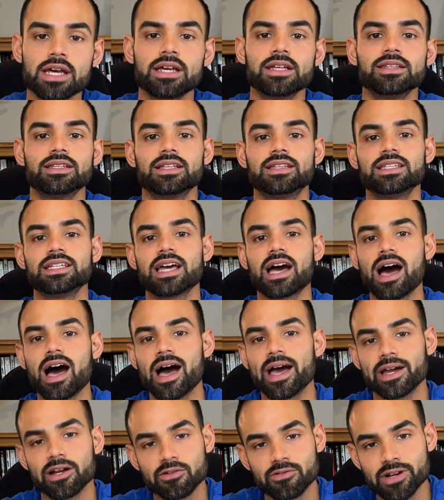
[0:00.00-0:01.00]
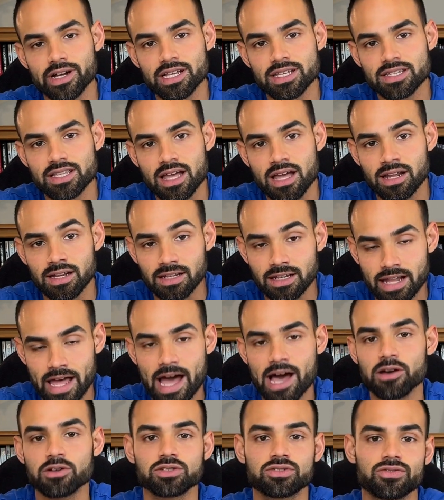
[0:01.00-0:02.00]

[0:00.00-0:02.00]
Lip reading: that the IRS allows